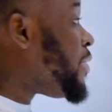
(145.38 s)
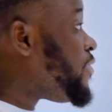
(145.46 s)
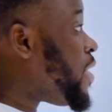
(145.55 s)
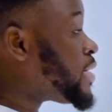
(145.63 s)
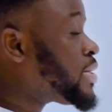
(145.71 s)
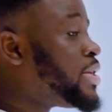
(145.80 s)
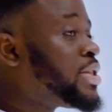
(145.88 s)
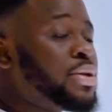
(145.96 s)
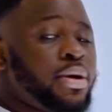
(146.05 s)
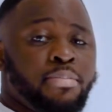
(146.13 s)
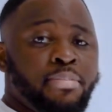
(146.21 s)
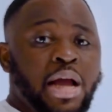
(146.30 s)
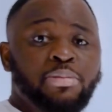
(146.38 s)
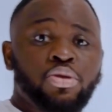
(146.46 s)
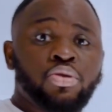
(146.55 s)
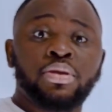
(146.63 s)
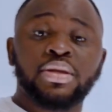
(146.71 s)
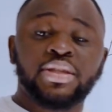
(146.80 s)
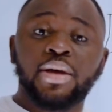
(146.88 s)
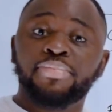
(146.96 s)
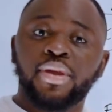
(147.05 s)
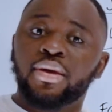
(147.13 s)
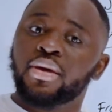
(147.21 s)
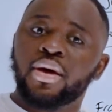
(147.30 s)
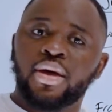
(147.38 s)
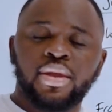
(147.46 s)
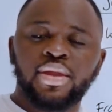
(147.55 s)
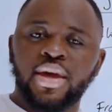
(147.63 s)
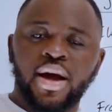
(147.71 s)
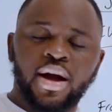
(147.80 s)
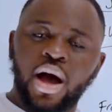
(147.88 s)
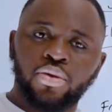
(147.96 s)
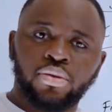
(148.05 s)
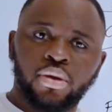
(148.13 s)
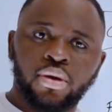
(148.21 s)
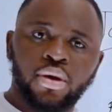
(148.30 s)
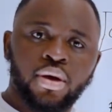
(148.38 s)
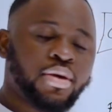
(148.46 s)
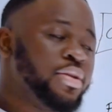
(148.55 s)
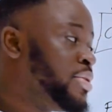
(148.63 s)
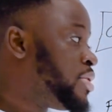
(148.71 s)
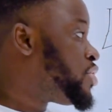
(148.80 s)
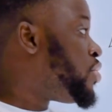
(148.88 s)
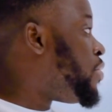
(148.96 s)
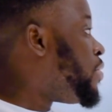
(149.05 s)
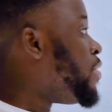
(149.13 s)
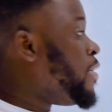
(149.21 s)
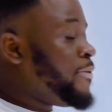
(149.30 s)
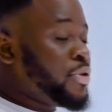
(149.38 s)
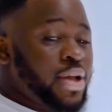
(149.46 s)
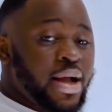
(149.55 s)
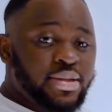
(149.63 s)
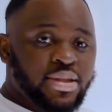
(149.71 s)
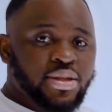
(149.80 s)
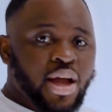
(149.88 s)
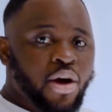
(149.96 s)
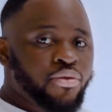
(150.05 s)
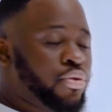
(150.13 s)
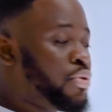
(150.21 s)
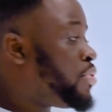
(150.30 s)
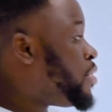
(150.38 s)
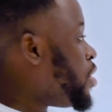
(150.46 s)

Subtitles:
and Francis might be doing the same thing and they are not. So for that scenario,